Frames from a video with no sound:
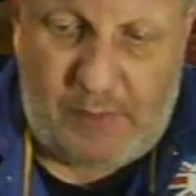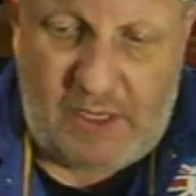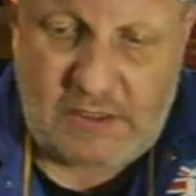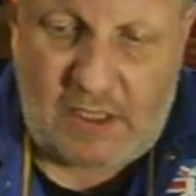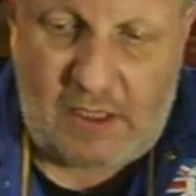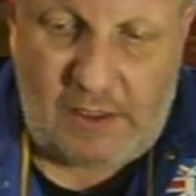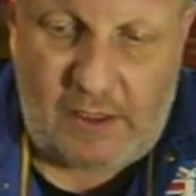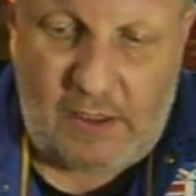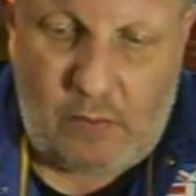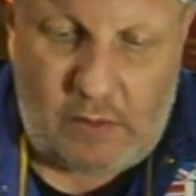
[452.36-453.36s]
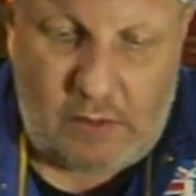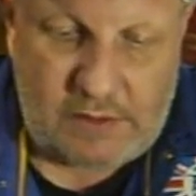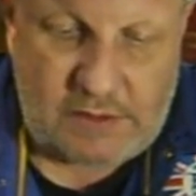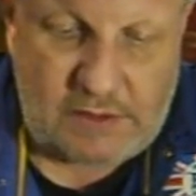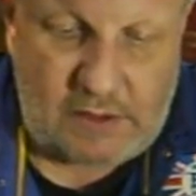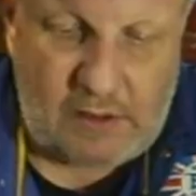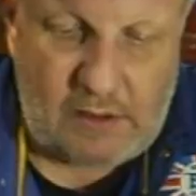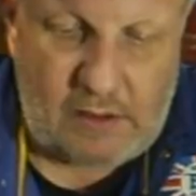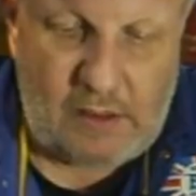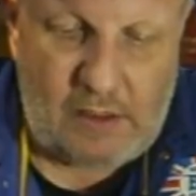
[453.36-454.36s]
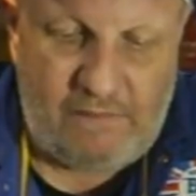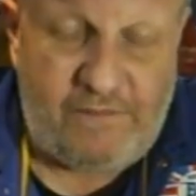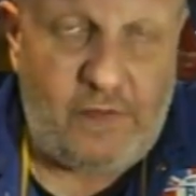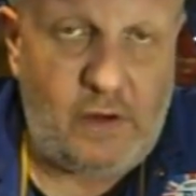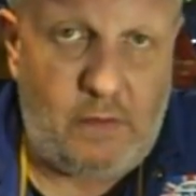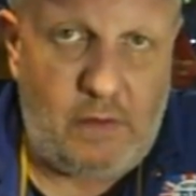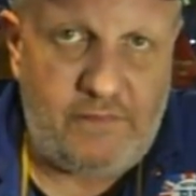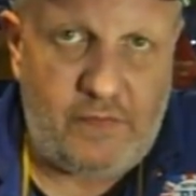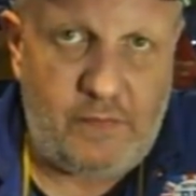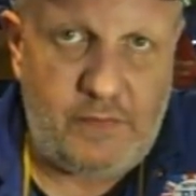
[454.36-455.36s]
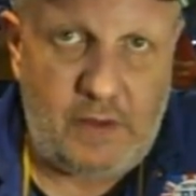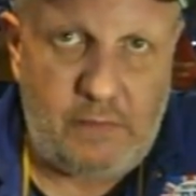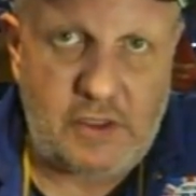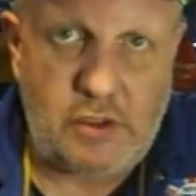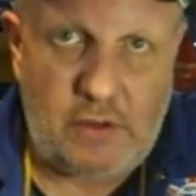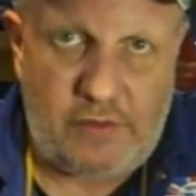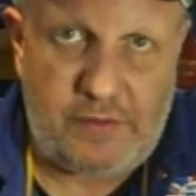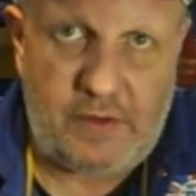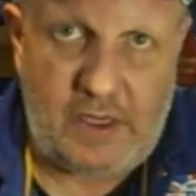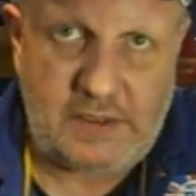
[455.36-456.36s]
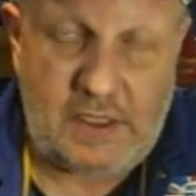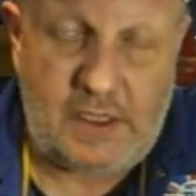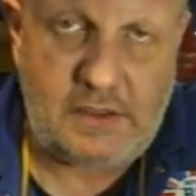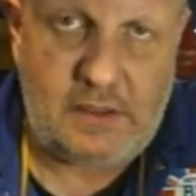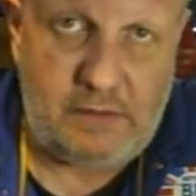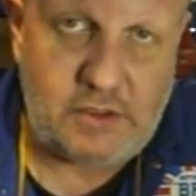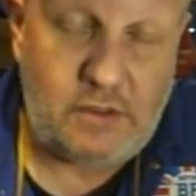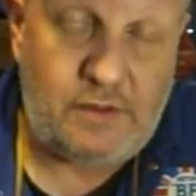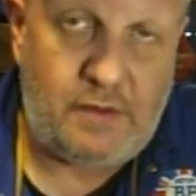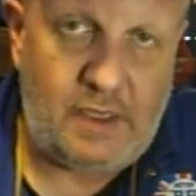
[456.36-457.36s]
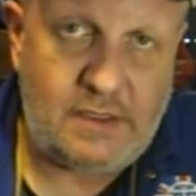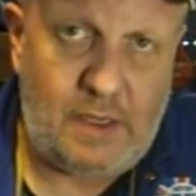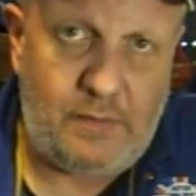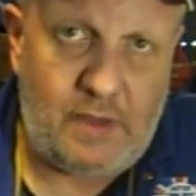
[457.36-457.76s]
basically was a follow-on from the original 388. The original 388